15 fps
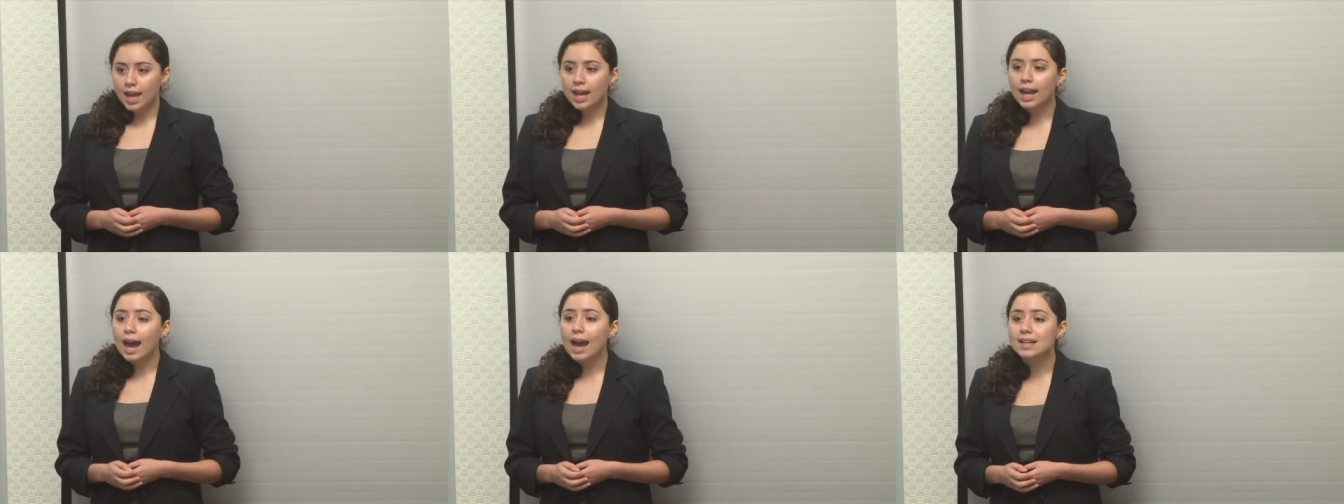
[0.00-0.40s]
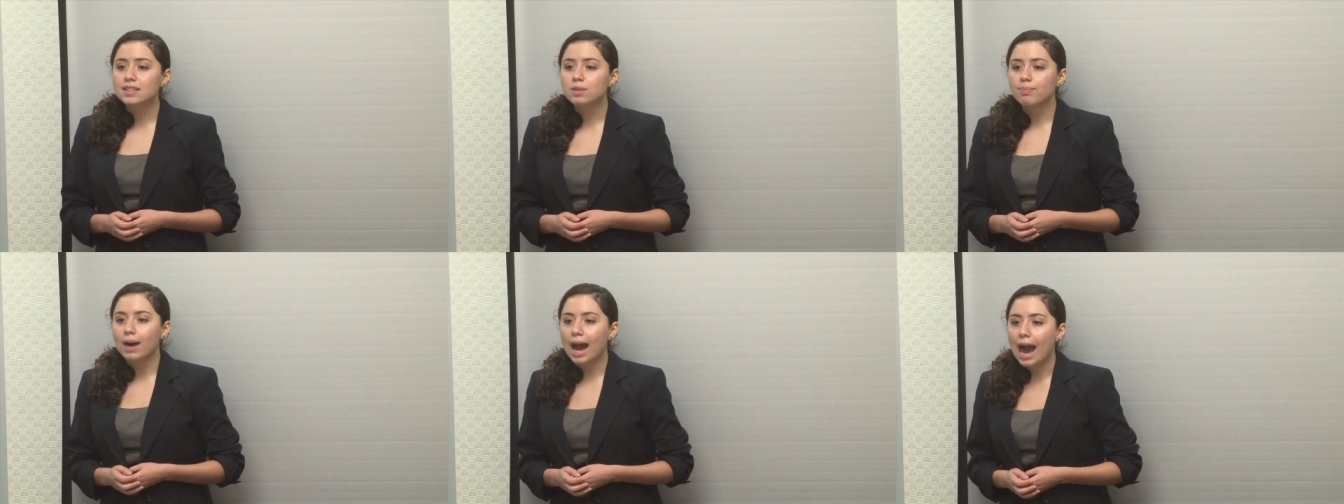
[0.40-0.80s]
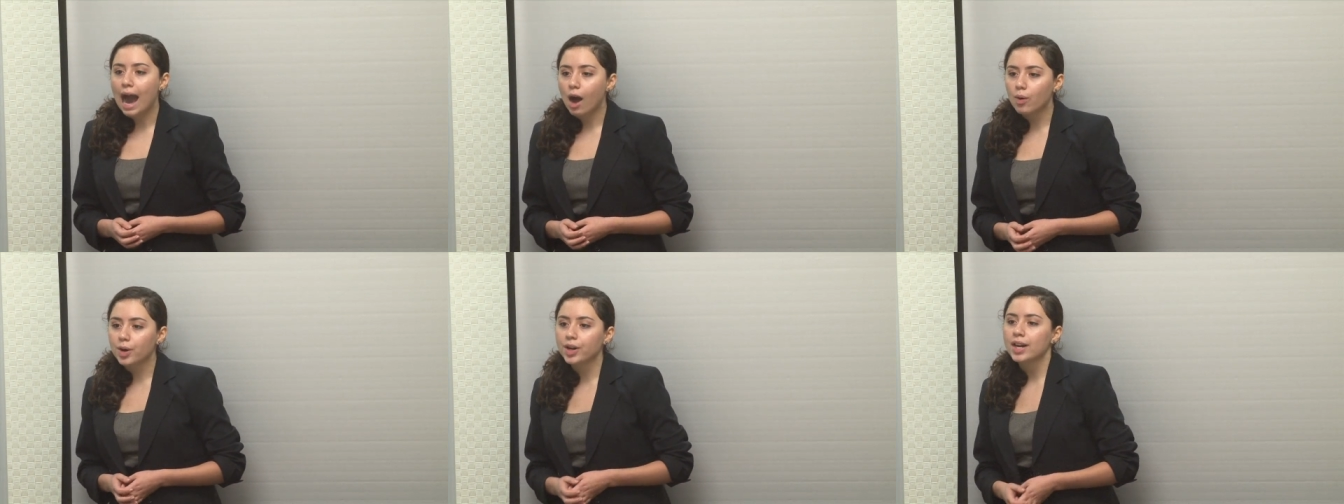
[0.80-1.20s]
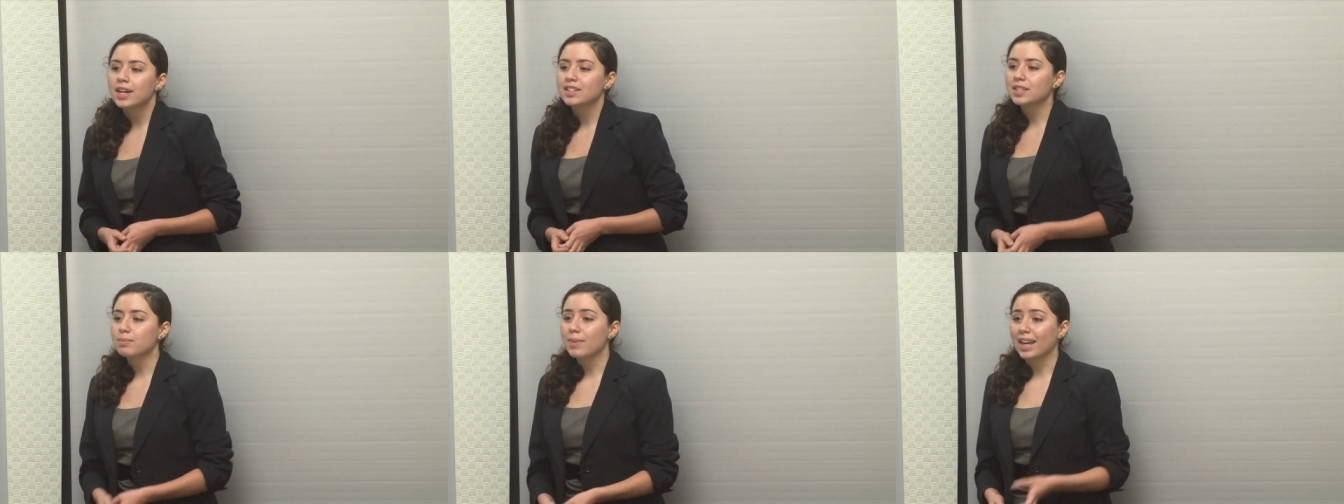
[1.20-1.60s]
It has the power
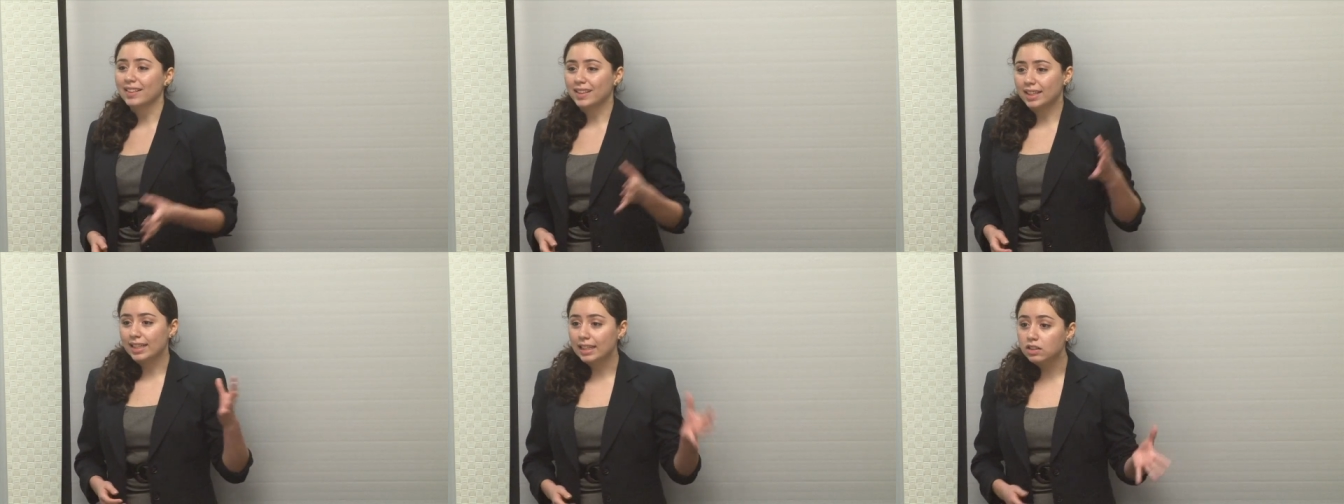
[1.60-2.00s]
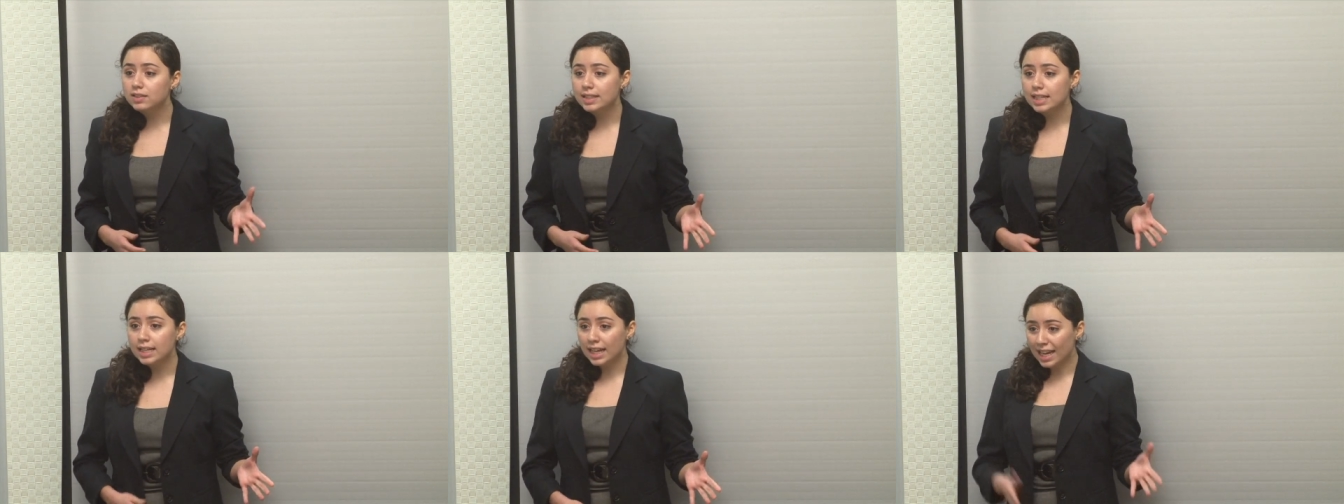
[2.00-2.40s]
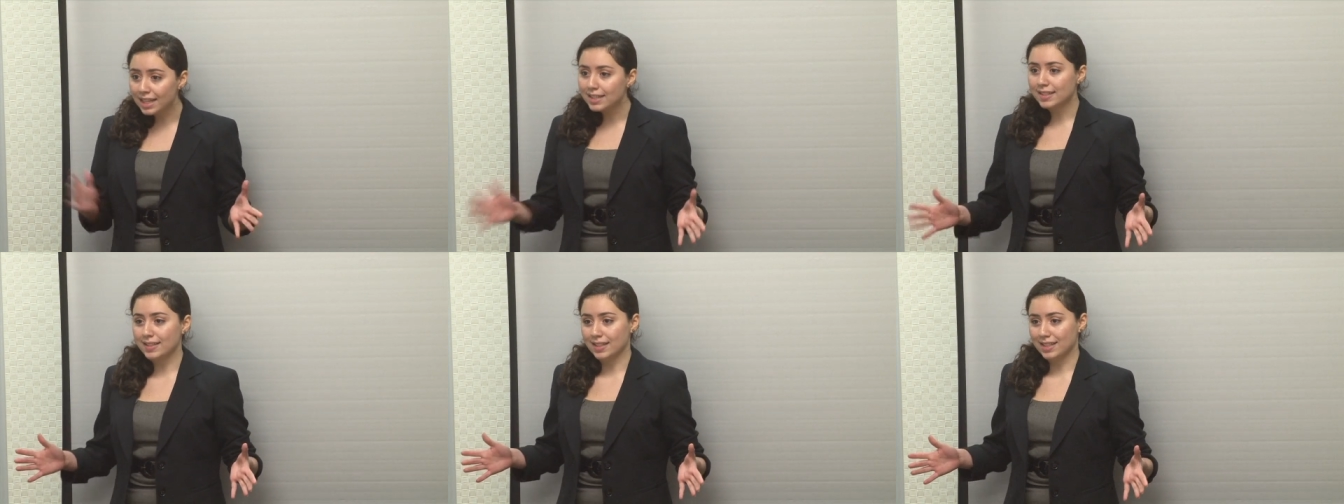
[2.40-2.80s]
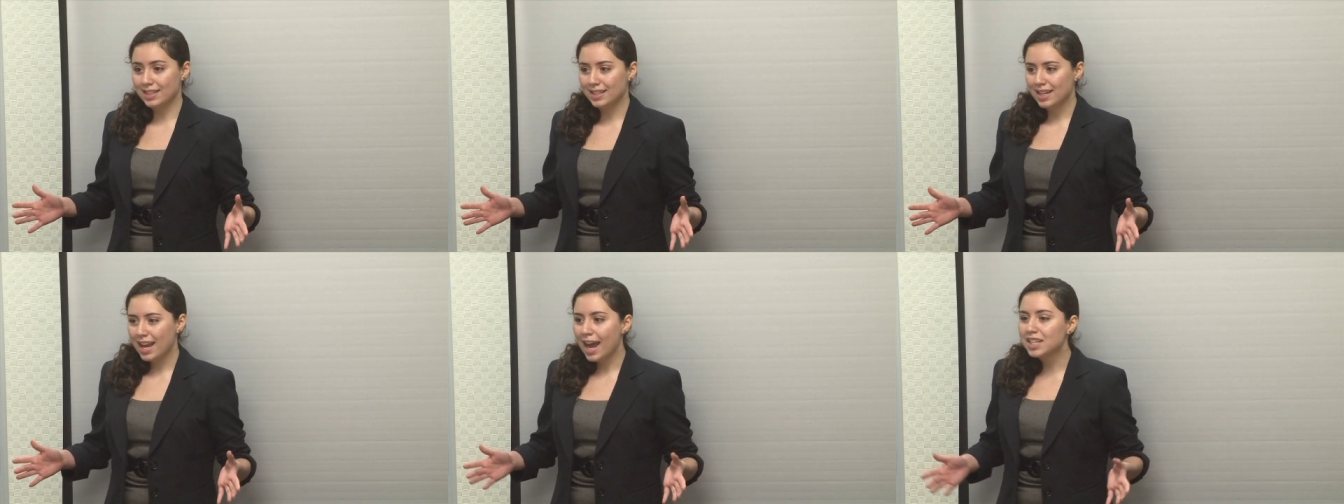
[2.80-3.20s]
to make the guilty
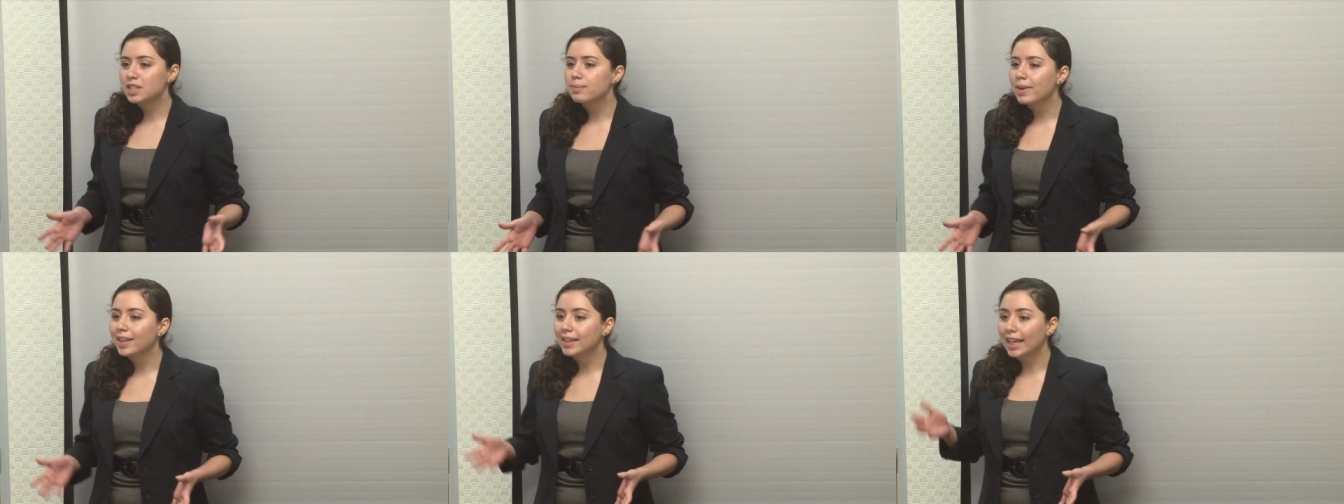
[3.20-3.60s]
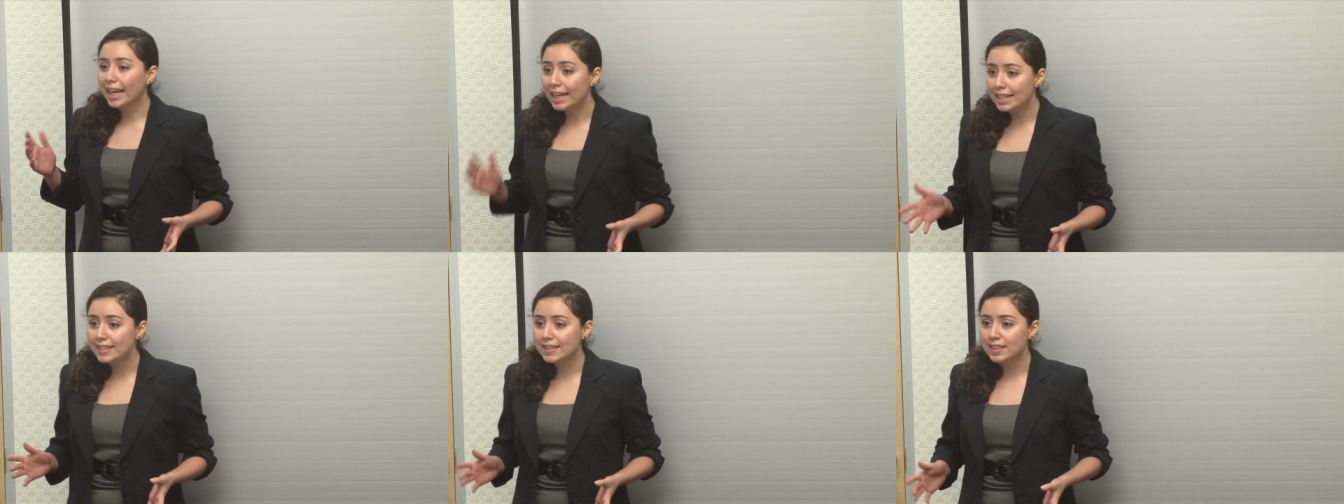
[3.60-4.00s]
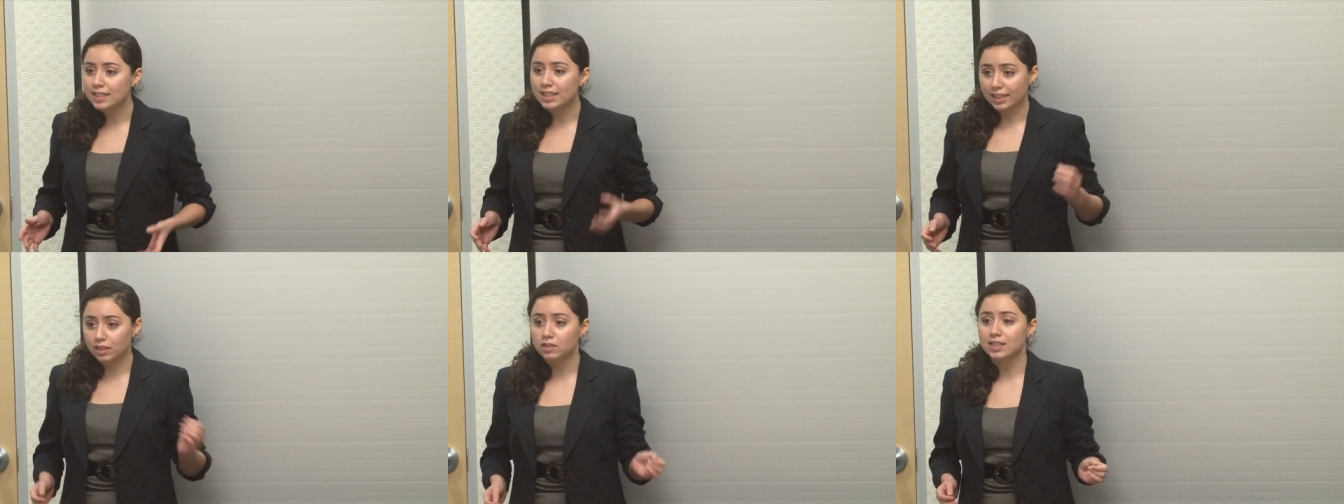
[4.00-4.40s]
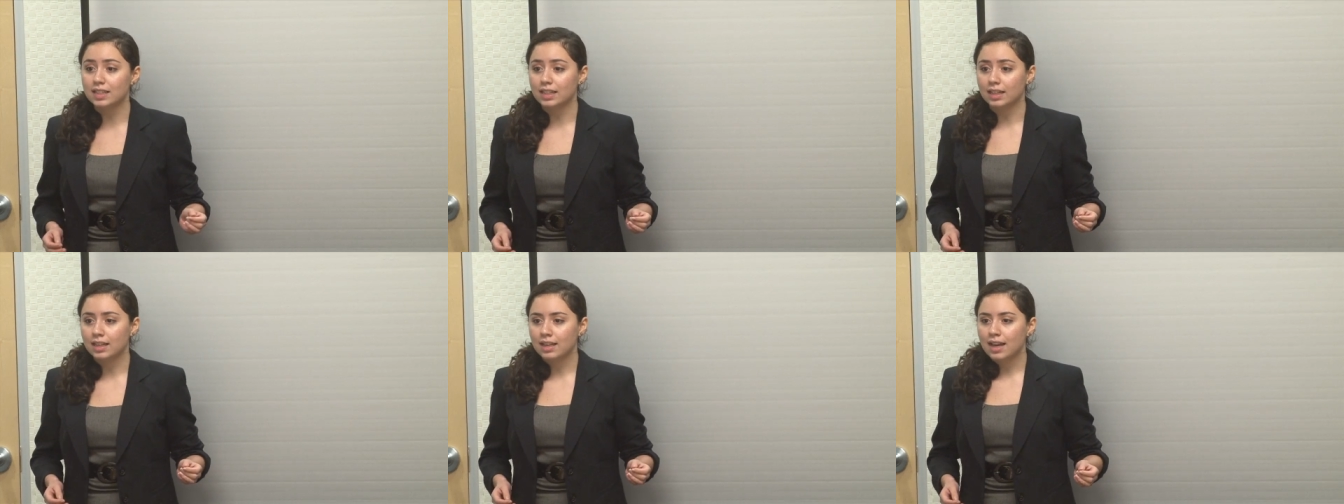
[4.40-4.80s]
innocent and to make the innocent
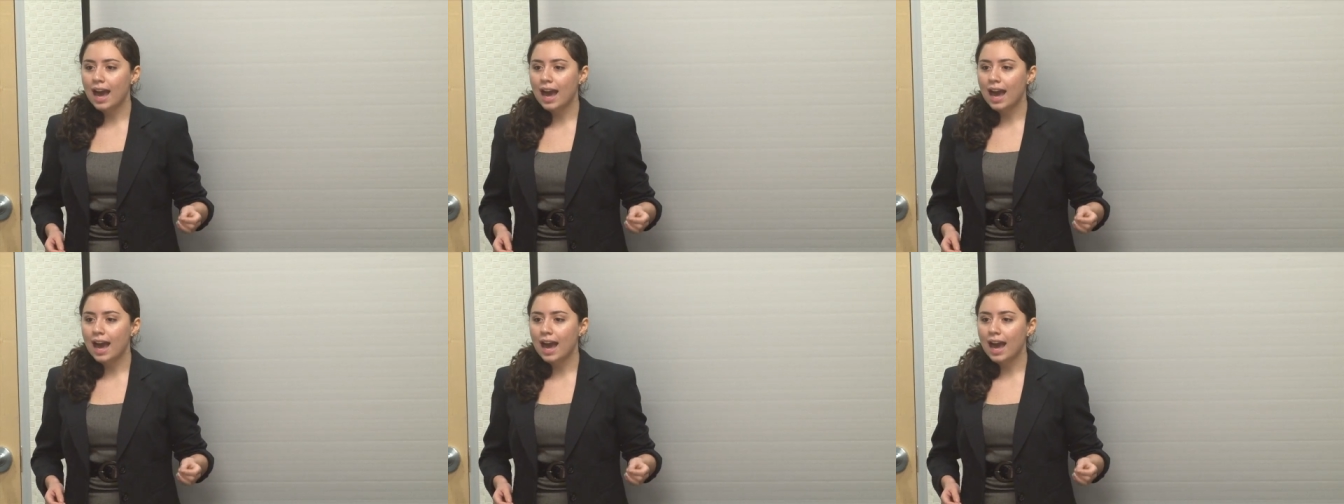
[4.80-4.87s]
guilty.